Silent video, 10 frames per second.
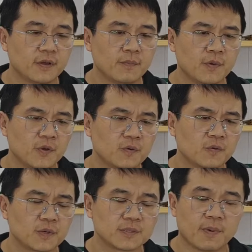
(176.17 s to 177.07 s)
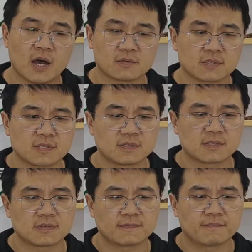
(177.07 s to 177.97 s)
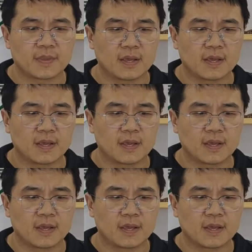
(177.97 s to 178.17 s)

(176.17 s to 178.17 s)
immune responses,